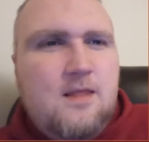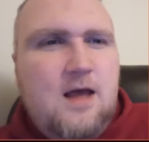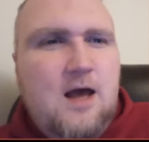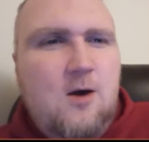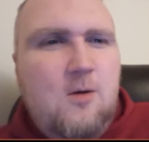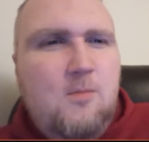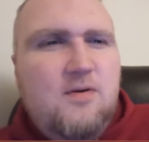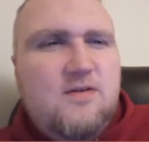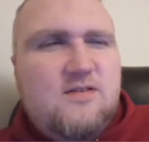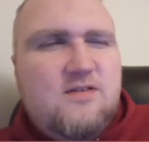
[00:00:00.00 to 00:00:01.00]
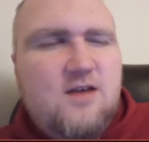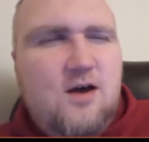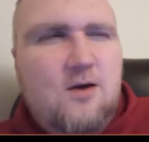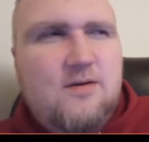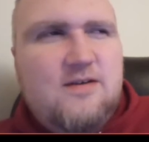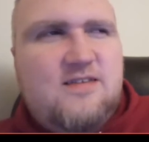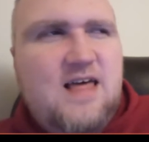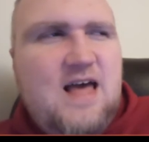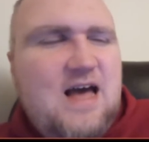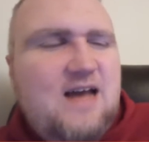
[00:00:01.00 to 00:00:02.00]
How bizarre is
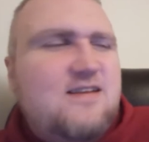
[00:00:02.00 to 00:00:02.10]
that?